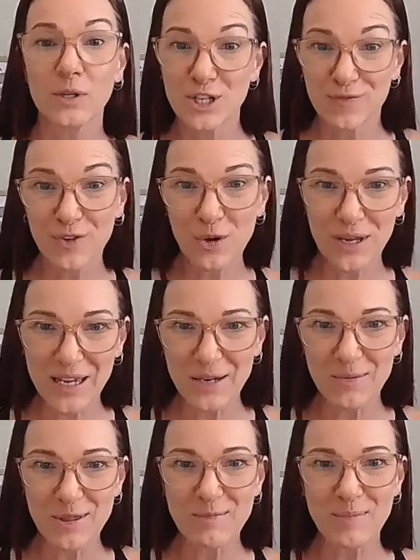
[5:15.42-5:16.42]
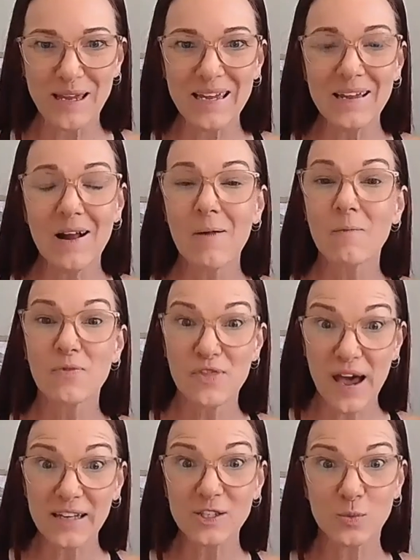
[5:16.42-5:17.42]
which if you're here with me,
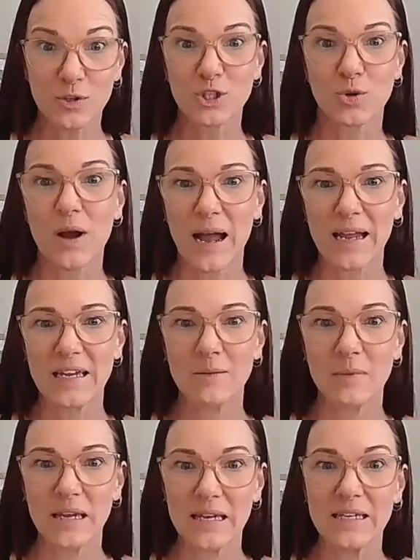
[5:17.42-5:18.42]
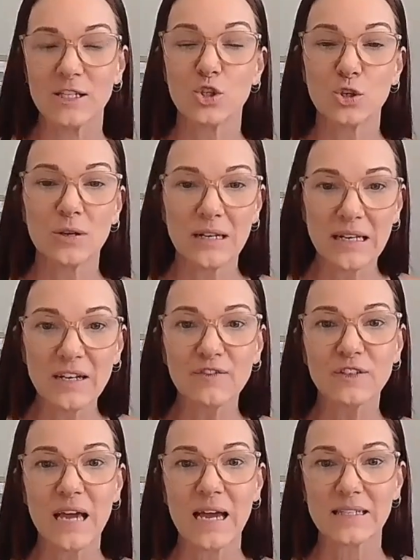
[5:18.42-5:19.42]
that's what your aim is, to
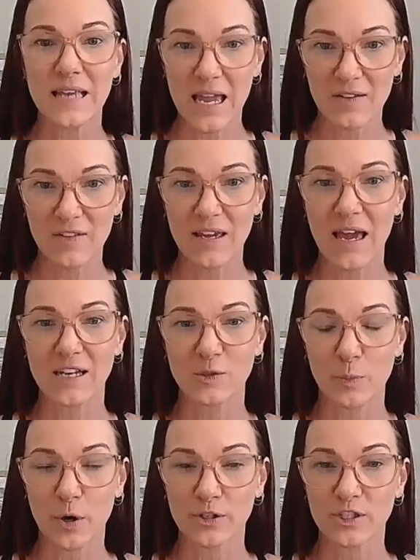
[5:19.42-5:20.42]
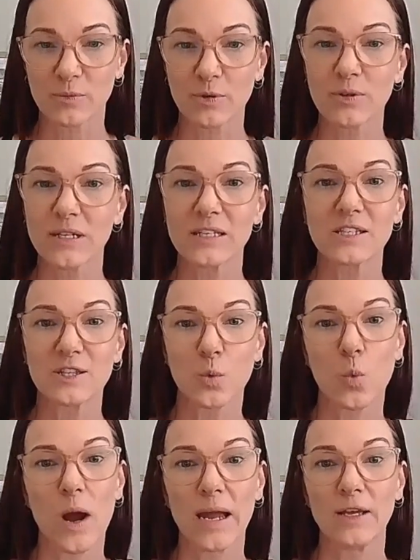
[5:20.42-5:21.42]
lift as heavy as possible. It's the
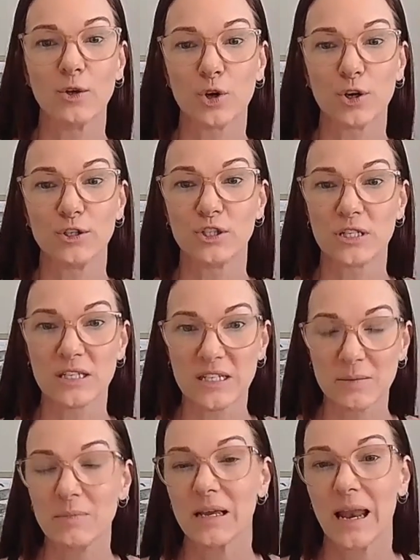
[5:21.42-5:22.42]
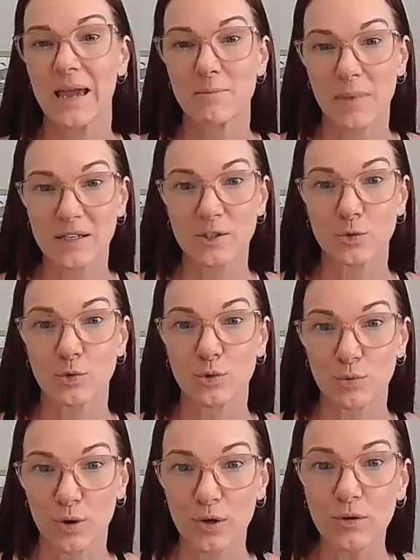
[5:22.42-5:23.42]
way you're going to stimulate muscle
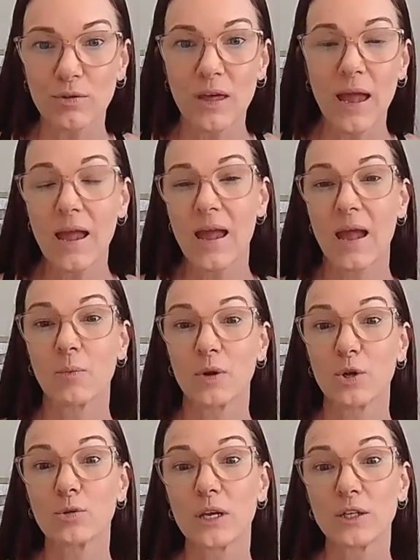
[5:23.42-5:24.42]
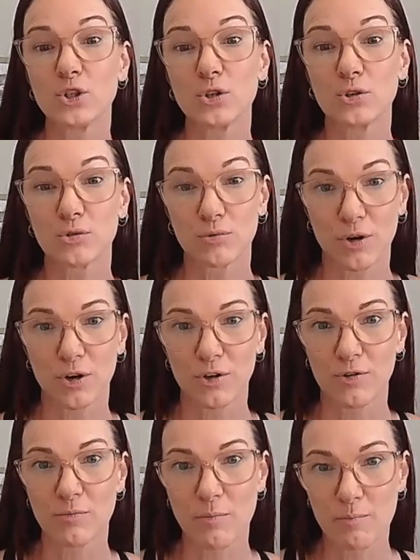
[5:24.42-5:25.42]
growth, and we're looking to
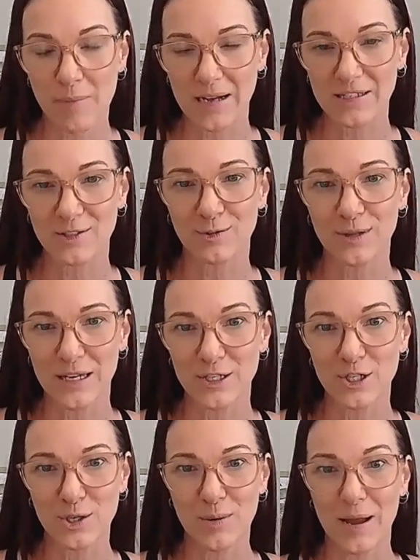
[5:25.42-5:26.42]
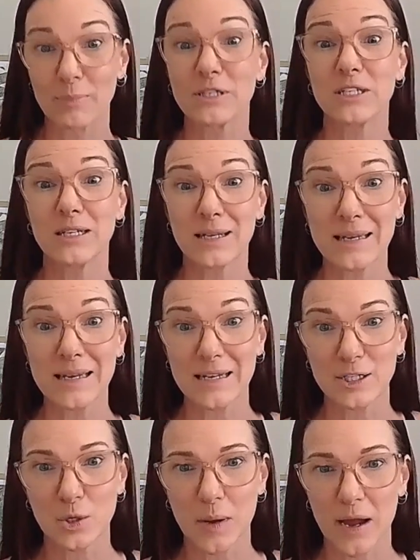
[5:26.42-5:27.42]
grow muscle particularly
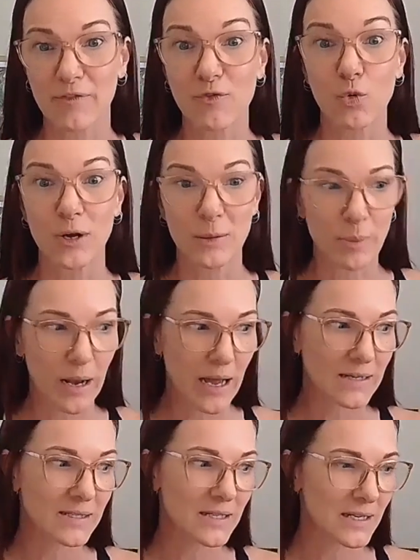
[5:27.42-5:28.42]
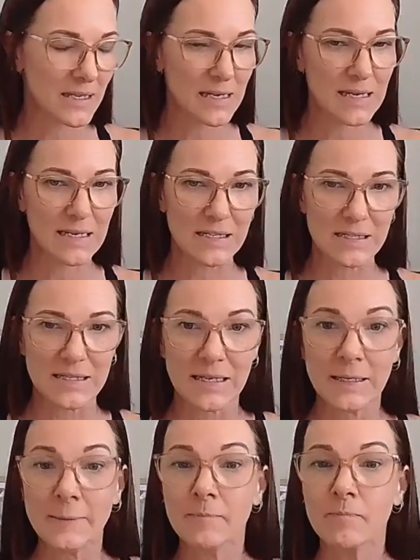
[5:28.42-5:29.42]
into our 40+ years.